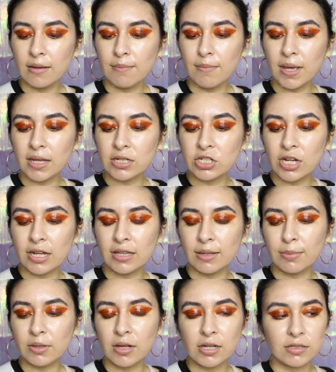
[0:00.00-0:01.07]
Mega Shine
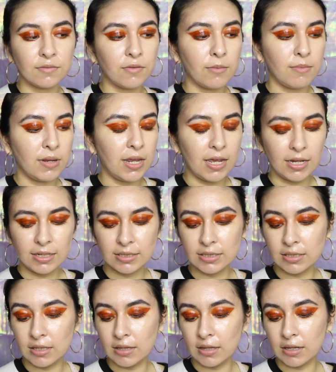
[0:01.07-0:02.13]
lip gloss from
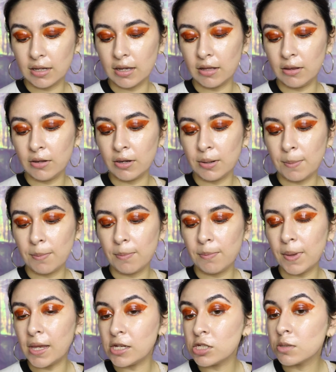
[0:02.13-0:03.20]
NYX in the color
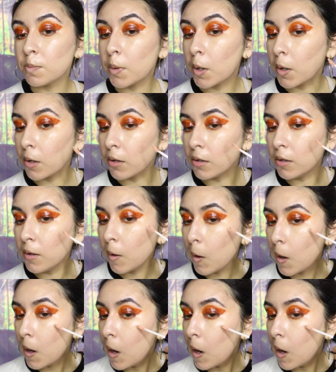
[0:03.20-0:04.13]
Beige Pearl.